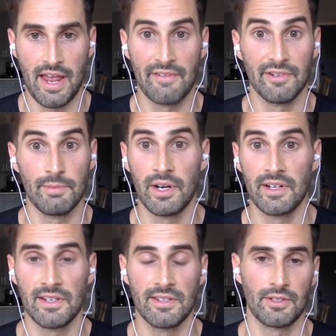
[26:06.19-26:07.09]

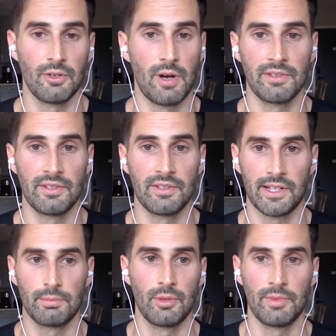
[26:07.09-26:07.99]
everybody to go out and take a
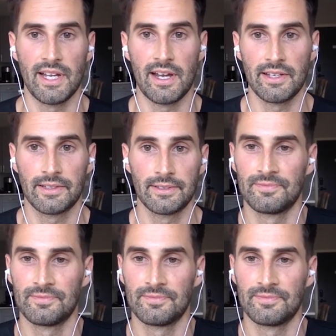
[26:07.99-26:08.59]
probiotic.